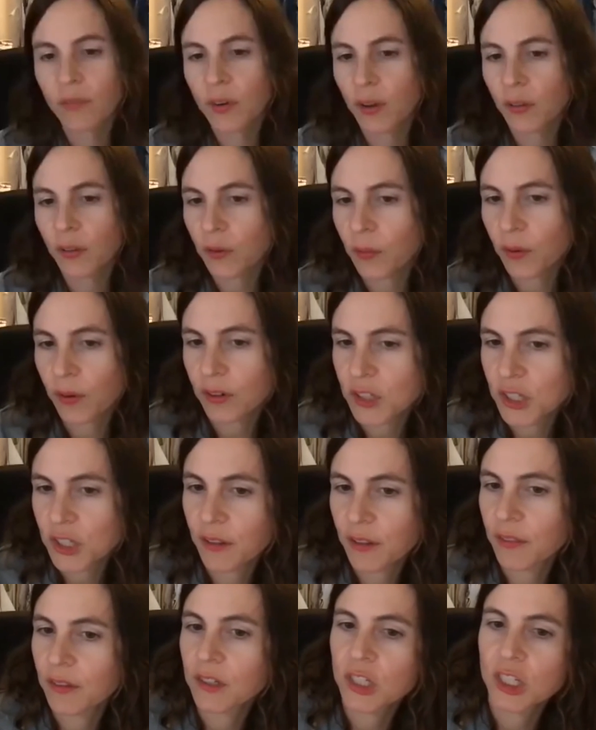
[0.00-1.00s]
another question
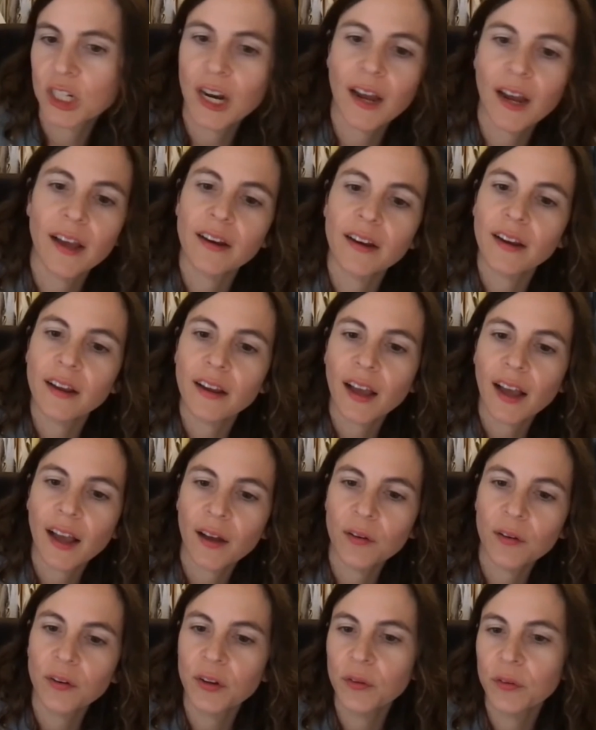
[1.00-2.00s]
in the chat.
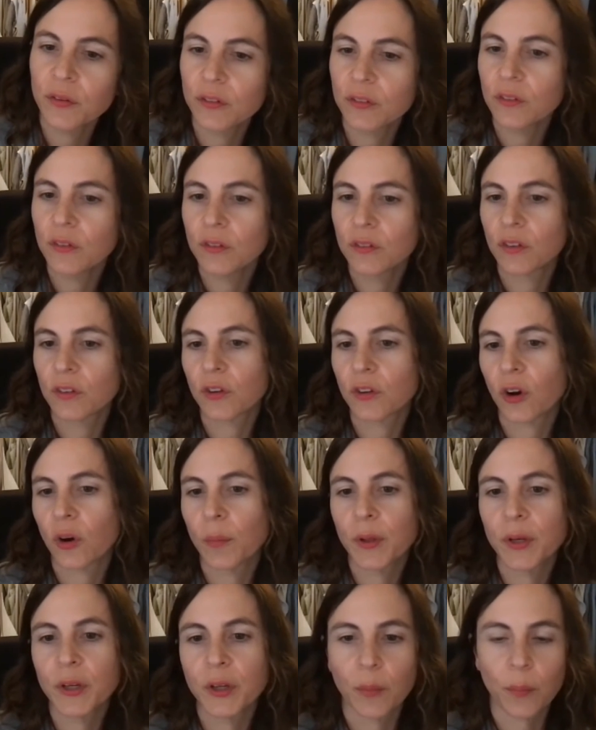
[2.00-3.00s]
How do you
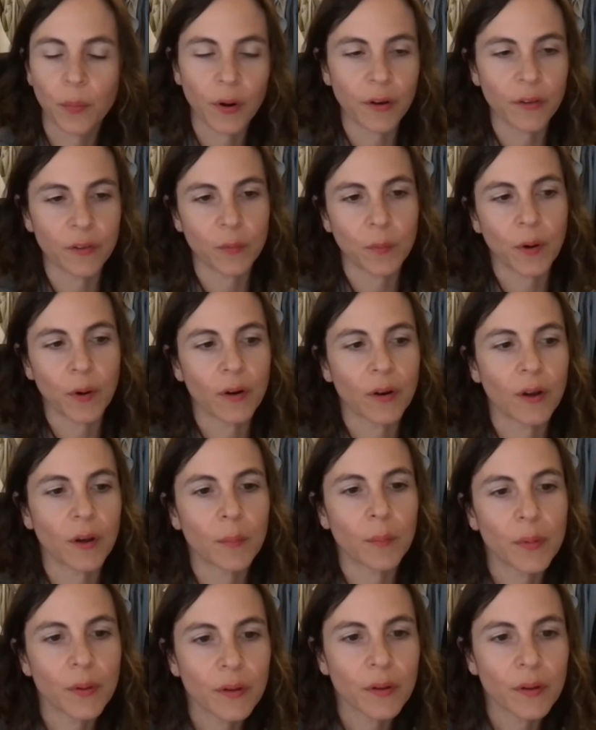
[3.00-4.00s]
determine your price markup?